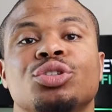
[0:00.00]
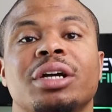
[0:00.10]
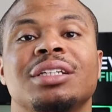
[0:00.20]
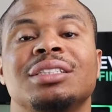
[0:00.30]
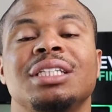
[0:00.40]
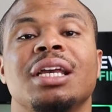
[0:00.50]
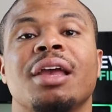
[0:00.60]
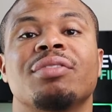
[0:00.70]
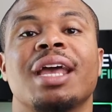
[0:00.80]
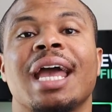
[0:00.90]
trying to see
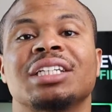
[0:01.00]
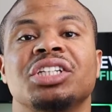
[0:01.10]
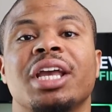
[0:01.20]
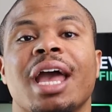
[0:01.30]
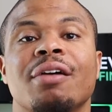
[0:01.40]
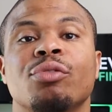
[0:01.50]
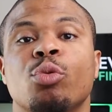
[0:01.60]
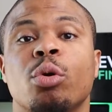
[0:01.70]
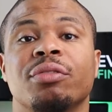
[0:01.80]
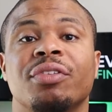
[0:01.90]
if they actually have award